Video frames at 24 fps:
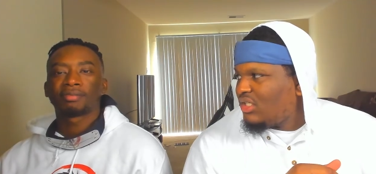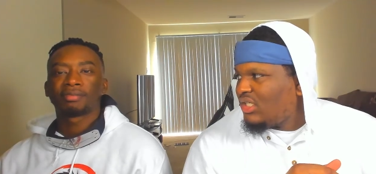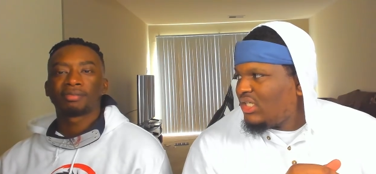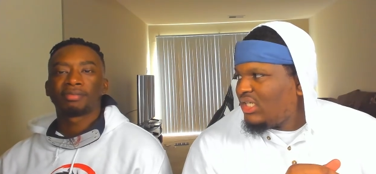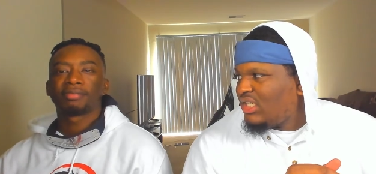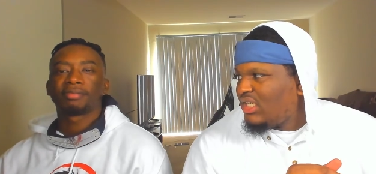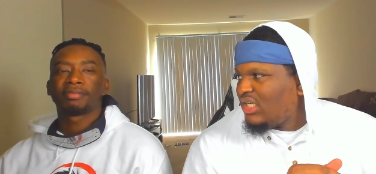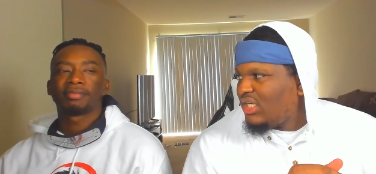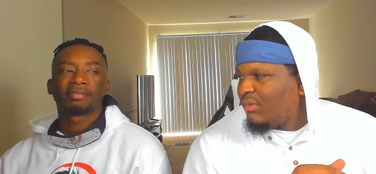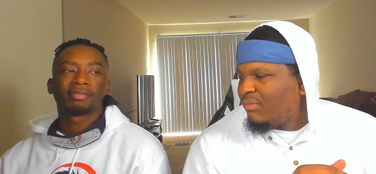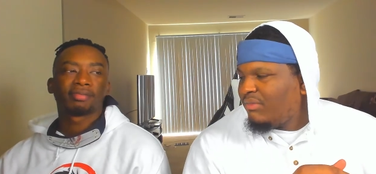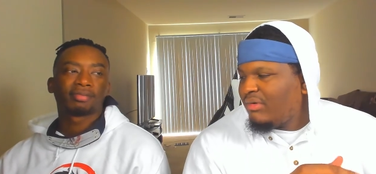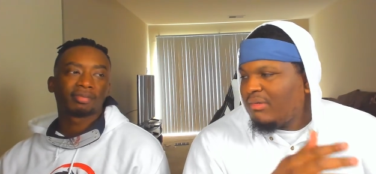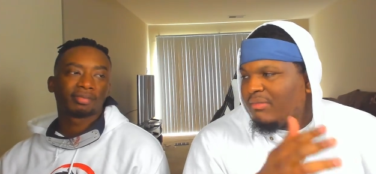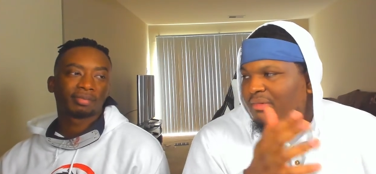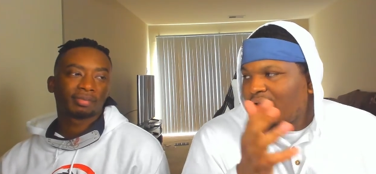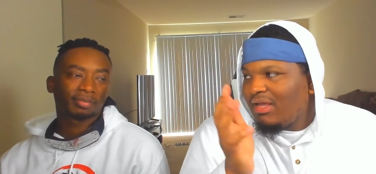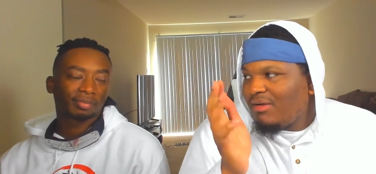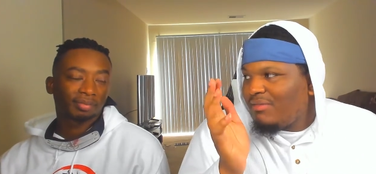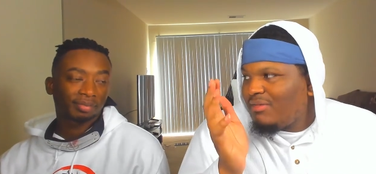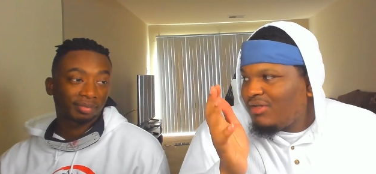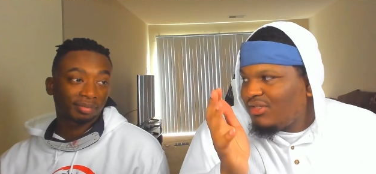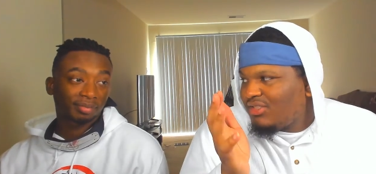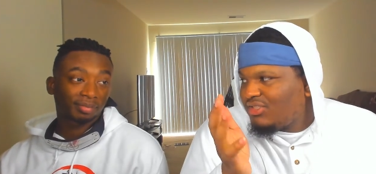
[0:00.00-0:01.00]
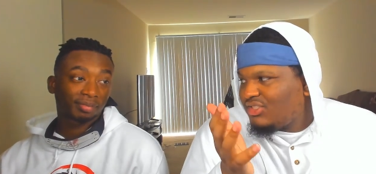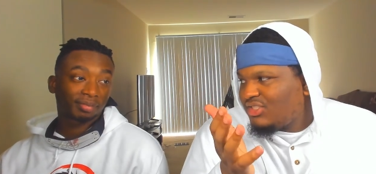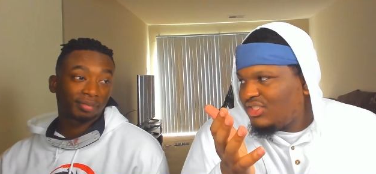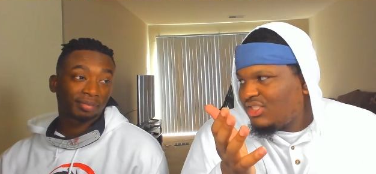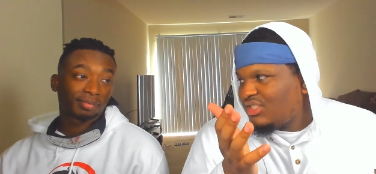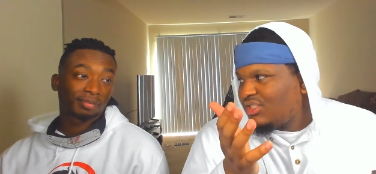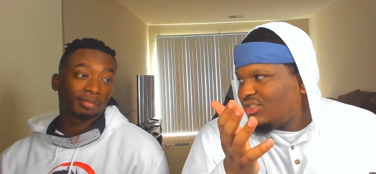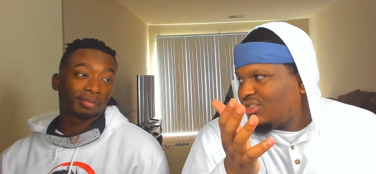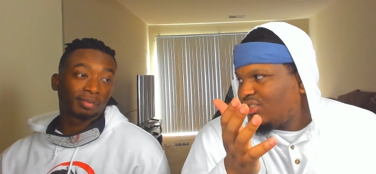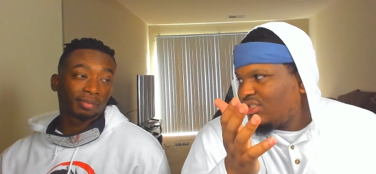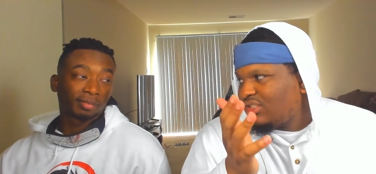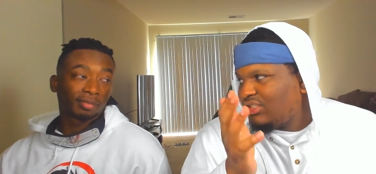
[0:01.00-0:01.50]
Speaker 1: Mm. But maybe it's
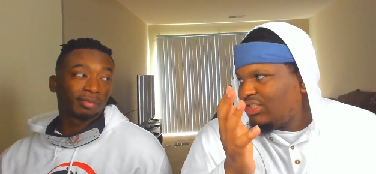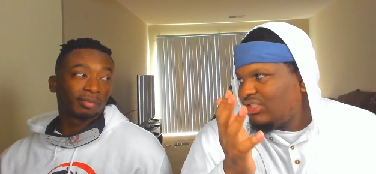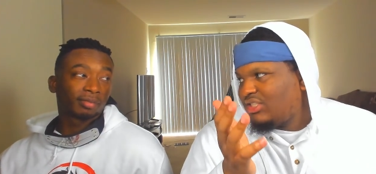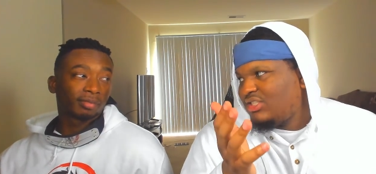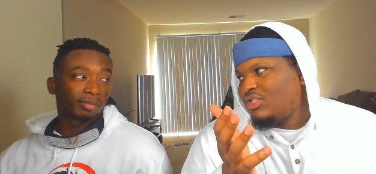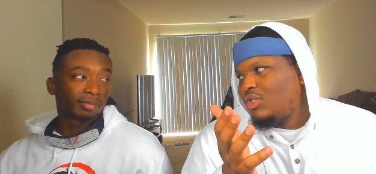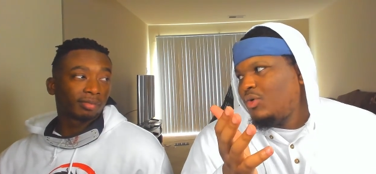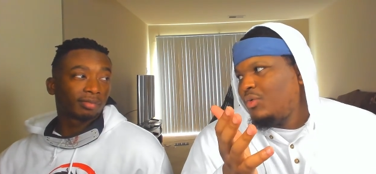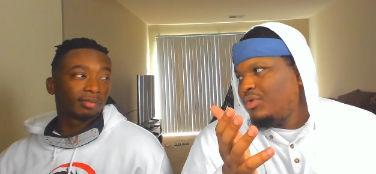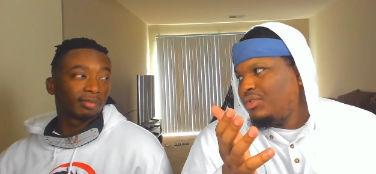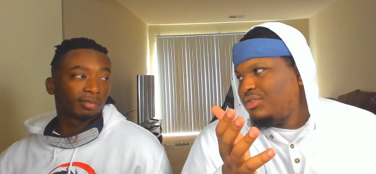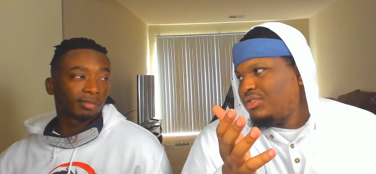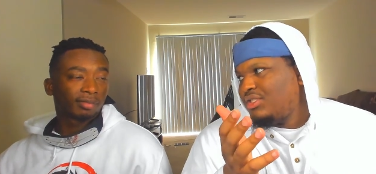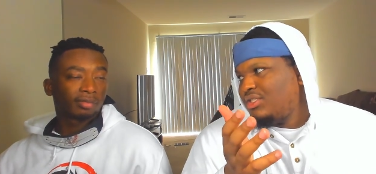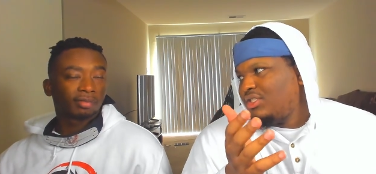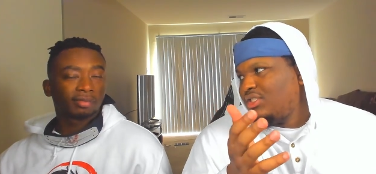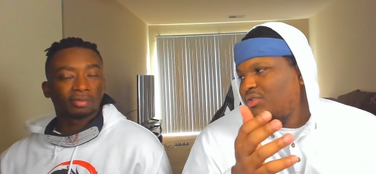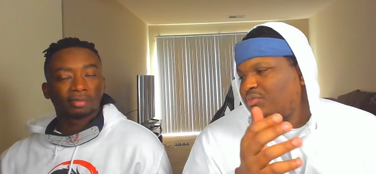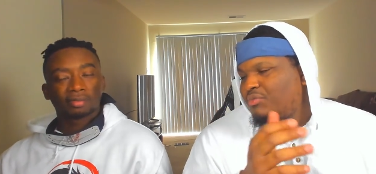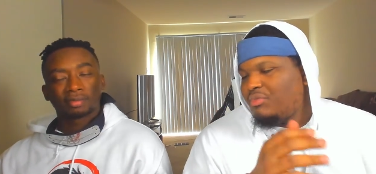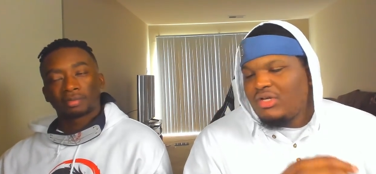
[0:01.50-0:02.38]
just it's just a coincidence.